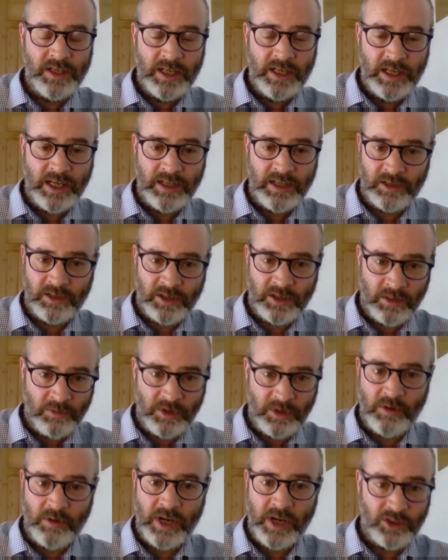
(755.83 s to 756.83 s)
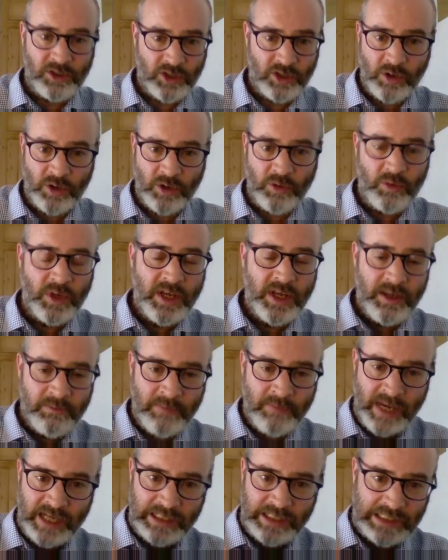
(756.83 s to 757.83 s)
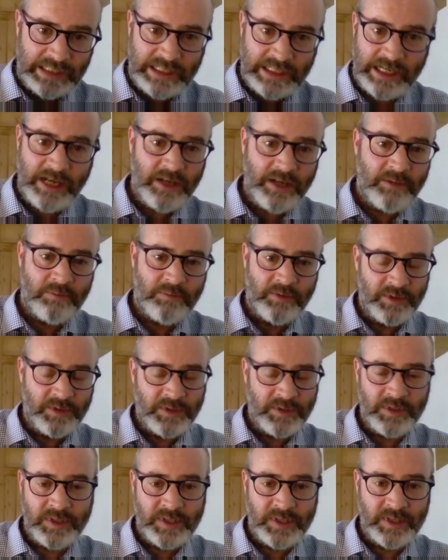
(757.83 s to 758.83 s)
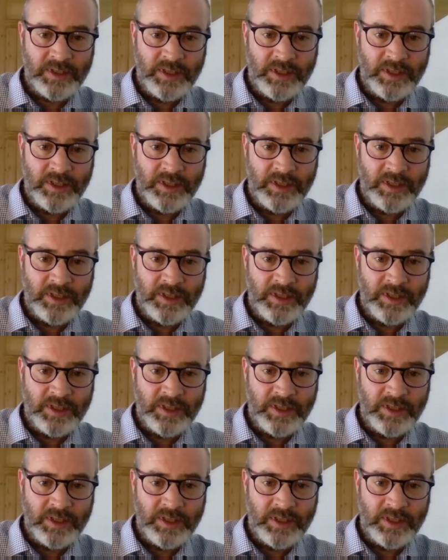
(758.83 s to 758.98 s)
and the WHO made statements